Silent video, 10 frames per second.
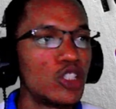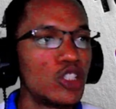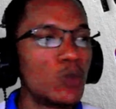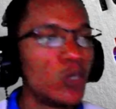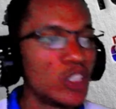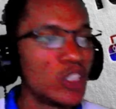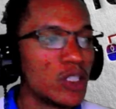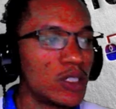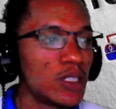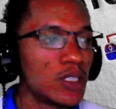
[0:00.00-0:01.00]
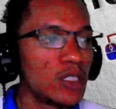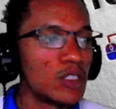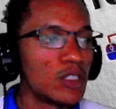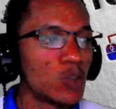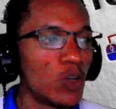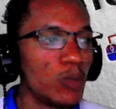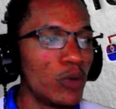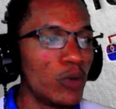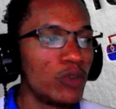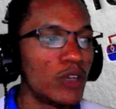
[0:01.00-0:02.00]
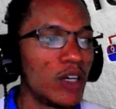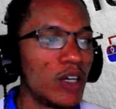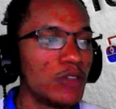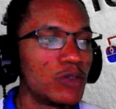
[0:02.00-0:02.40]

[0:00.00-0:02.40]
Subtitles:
which in this case is 1.5,